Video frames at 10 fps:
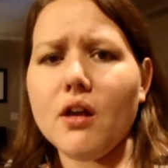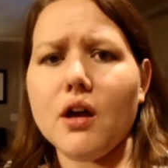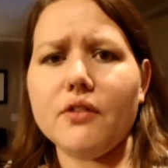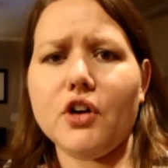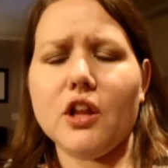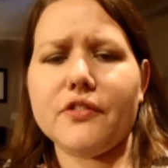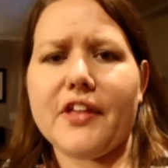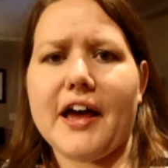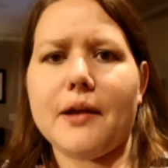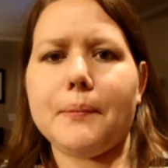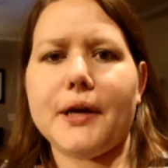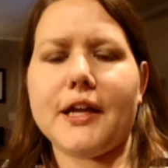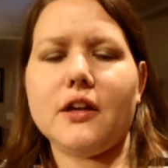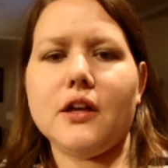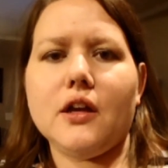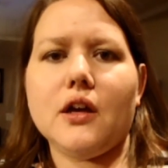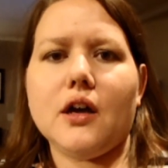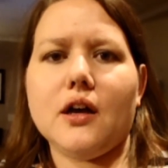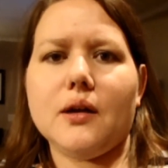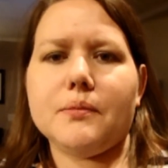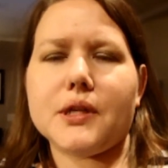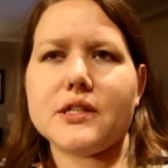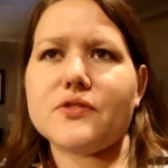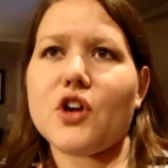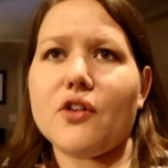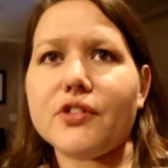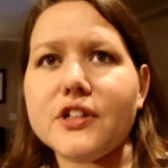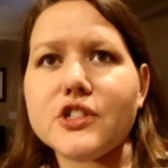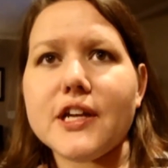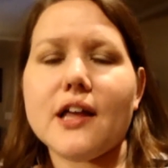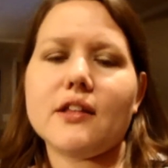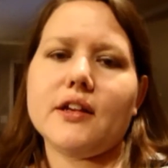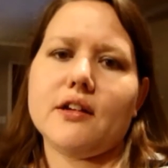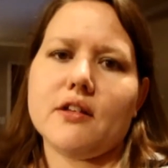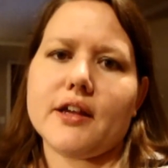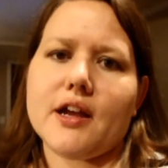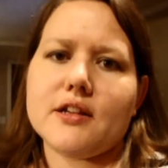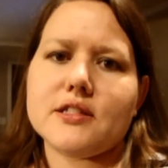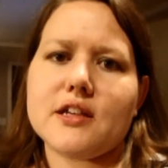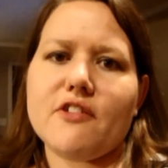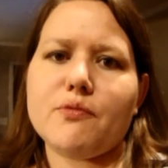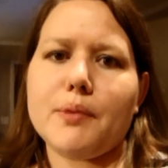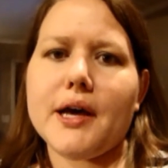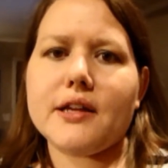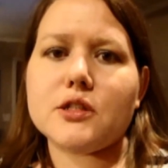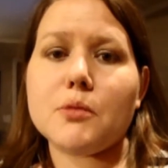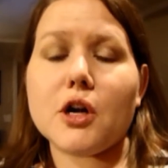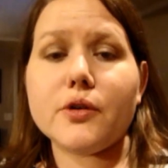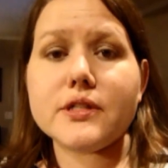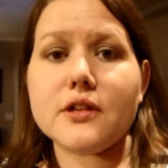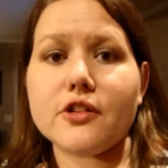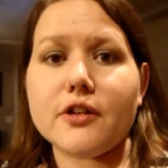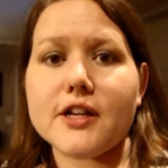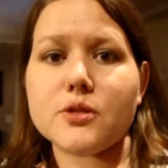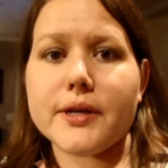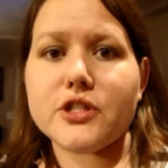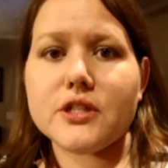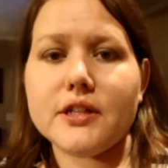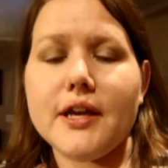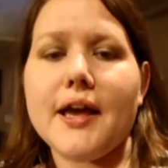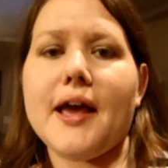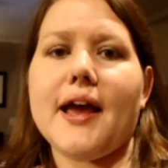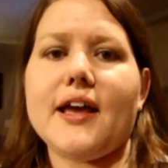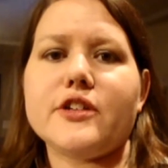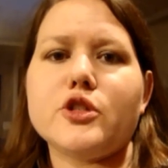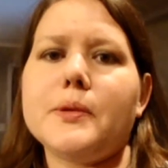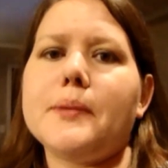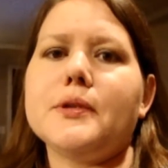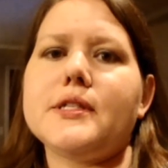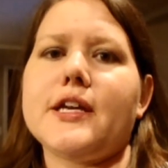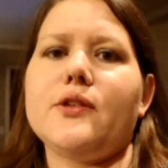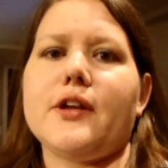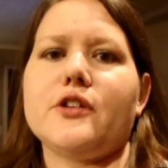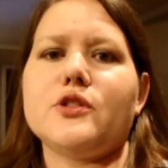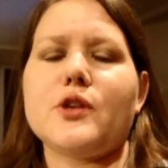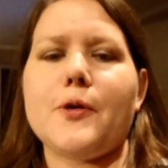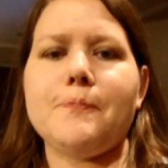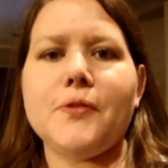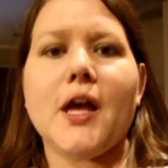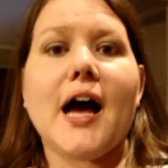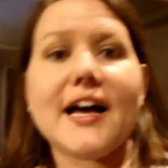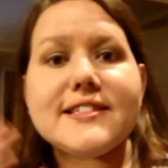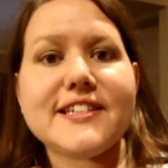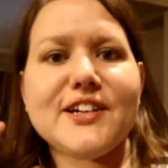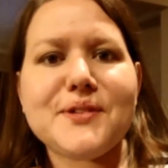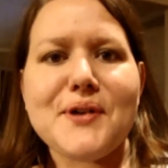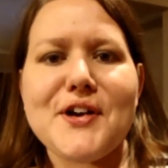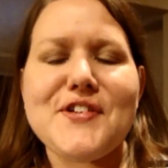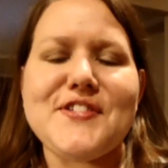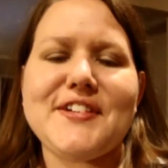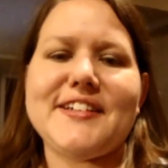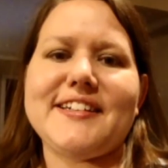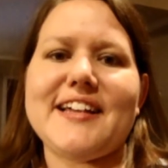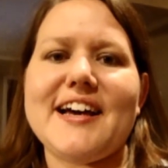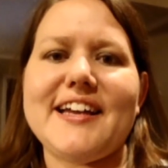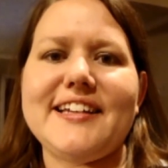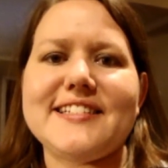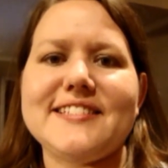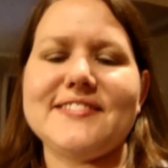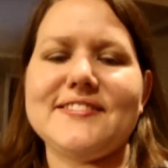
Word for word: of all of that, but because of confidentiality and all that kind of stuff. But tomorrow is another graduation, and I should be able to take you there, so I'll see y'all tomorrow. Good night.